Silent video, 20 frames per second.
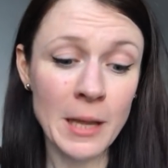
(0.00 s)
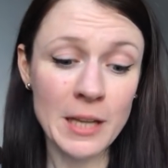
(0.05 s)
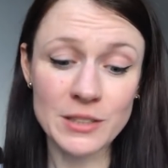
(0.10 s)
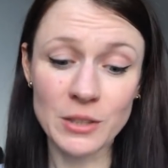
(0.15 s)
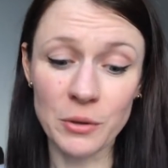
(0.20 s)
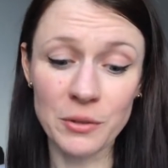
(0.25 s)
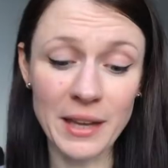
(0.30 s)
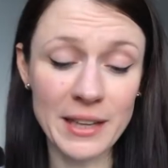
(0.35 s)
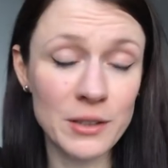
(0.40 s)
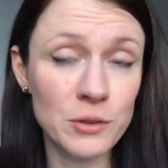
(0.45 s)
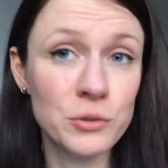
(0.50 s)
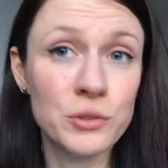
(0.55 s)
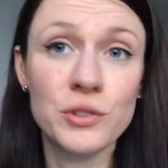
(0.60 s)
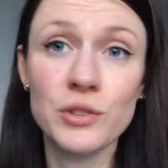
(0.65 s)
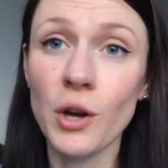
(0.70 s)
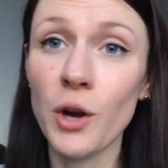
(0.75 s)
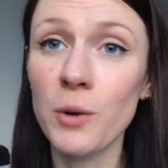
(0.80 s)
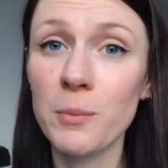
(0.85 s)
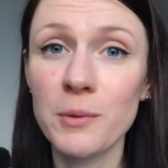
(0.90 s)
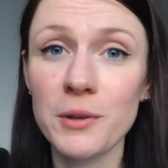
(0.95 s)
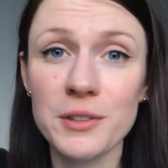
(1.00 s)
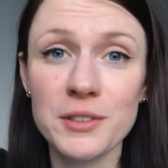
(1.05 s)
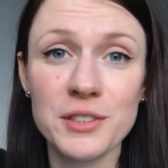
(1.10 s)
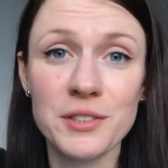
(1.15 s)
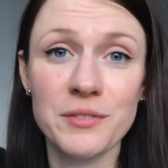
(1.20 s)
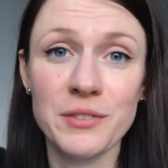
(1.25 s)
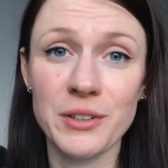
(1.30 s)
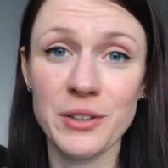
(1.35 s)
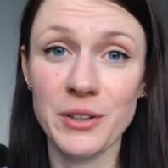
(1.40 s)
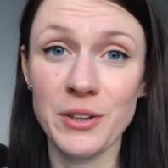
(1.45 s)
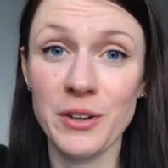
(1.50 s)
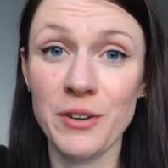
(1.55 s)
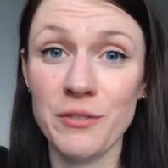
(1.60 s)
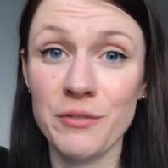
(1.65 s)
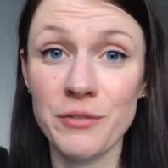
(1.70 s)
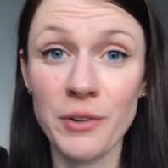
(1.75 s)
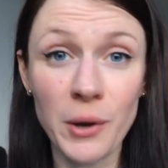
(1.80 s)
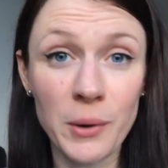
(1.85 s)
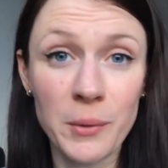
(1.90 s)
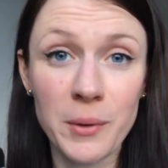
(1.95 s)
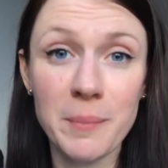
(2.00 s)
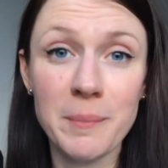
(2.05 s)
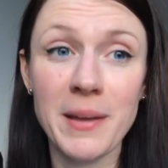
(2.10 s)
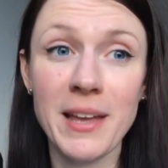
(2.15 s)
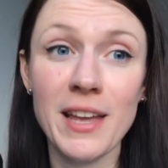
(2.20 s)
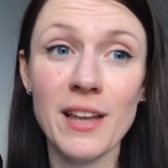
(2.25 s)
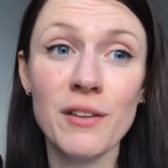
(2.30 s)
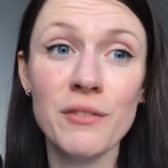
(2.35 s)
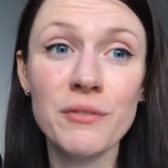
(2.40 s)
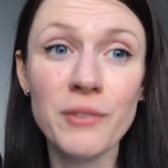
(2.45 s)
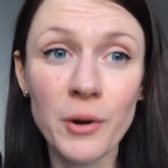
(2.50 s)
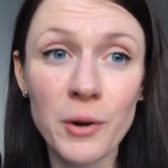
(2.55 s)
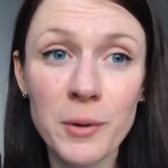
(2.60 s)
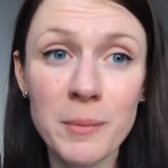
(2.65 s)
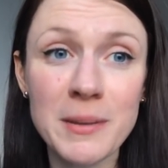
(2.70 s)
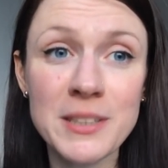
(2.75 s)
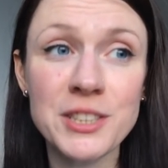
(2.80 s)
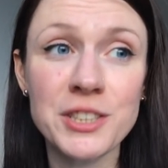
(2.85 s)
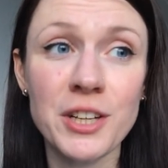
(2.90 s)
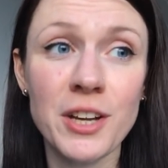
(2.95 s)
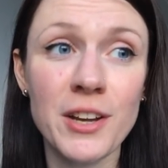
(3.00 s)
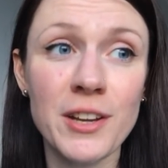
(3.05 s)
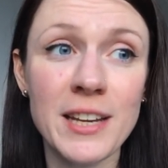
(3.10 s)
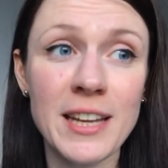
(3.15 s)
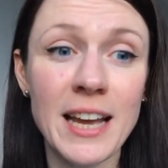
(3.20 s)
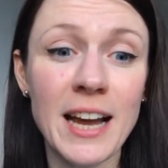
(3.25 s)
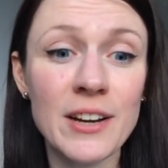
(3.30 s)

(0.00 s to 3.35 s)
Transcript: So thank you so much for following me, following my journey.